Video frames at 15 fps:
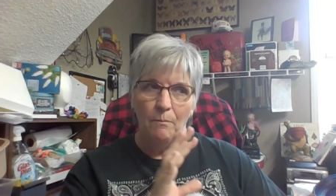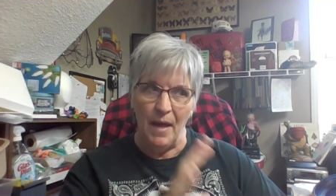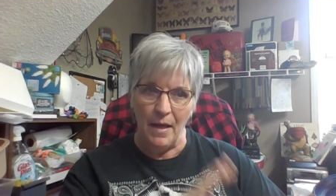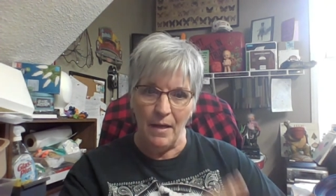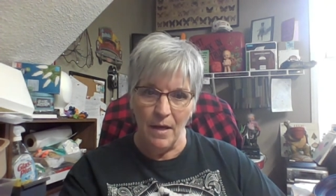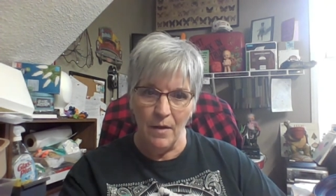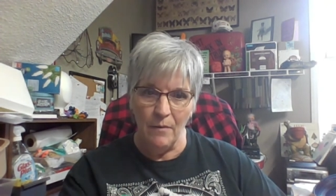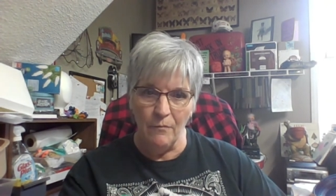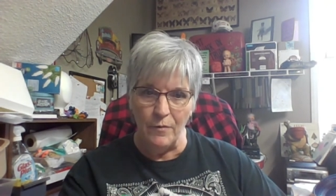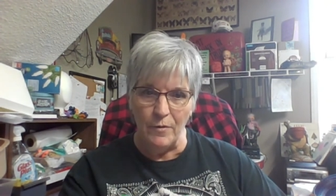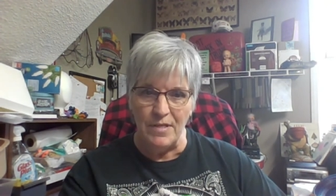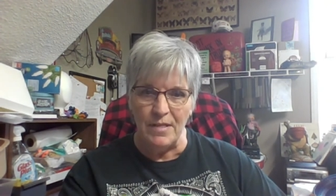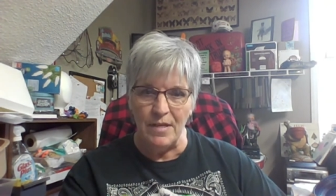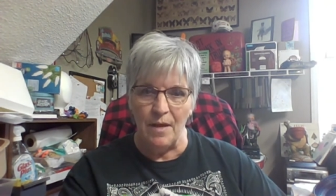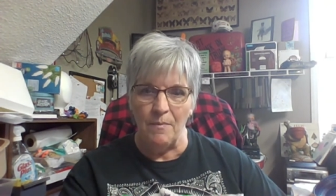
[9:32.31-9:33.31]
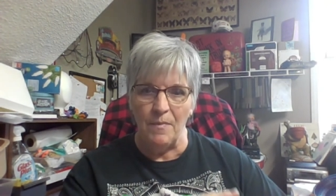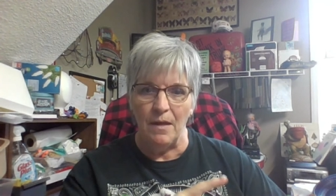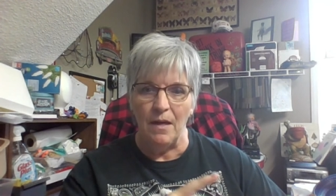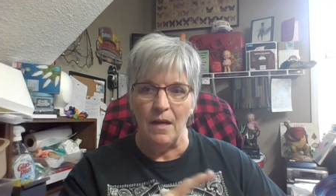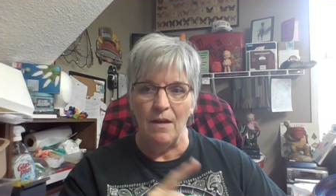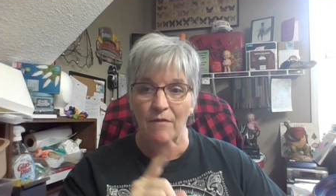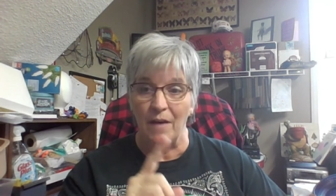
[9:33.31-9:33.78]
pay up for something
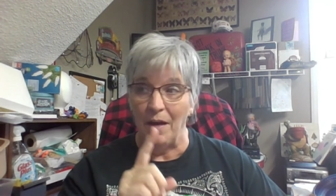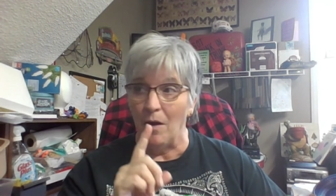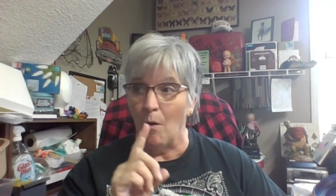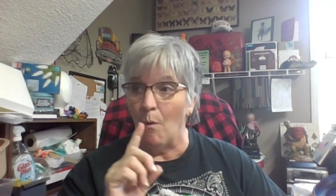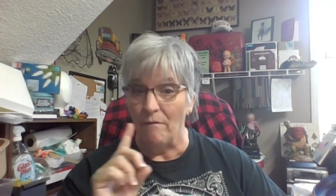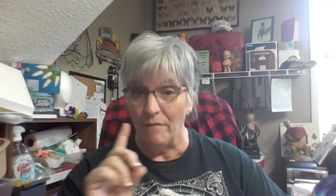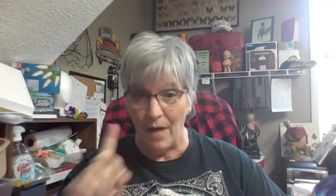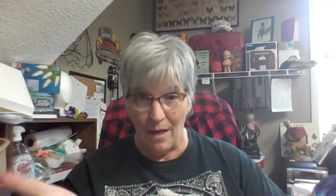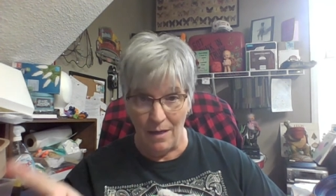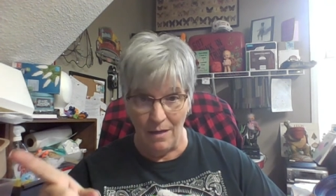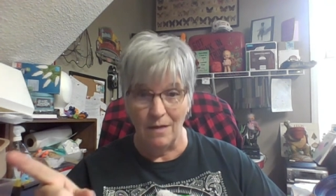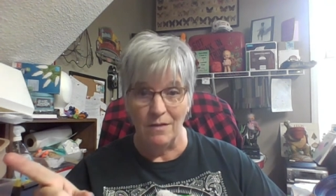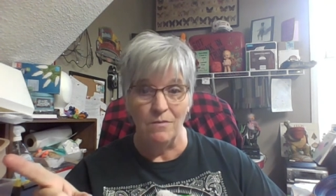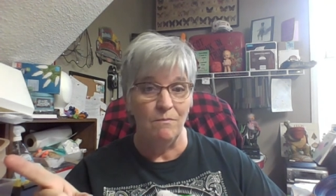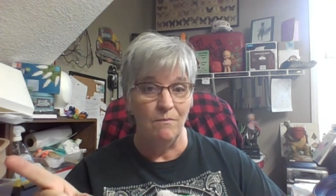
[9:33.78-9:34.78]
if I know I've got a